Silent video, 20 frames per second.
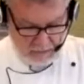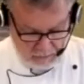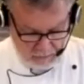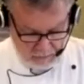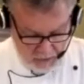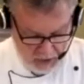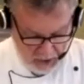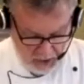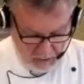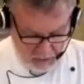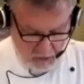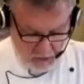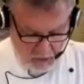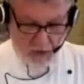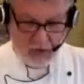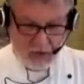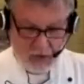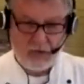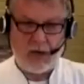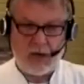And of
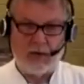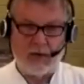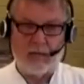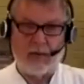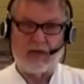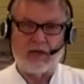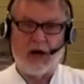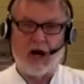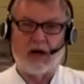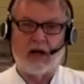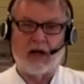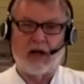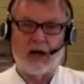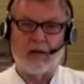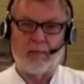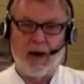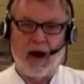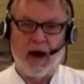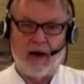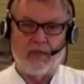course, we're going to be talking
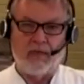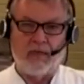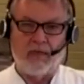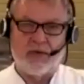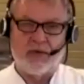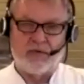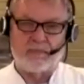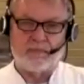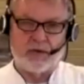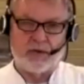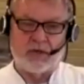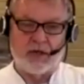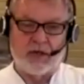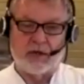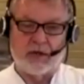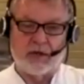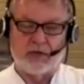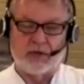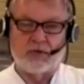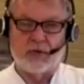about this
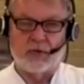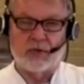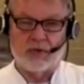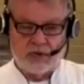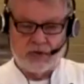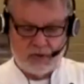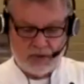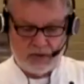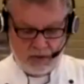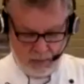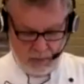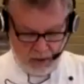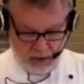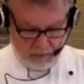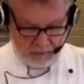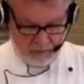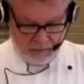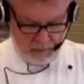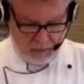particular tool in just a minute.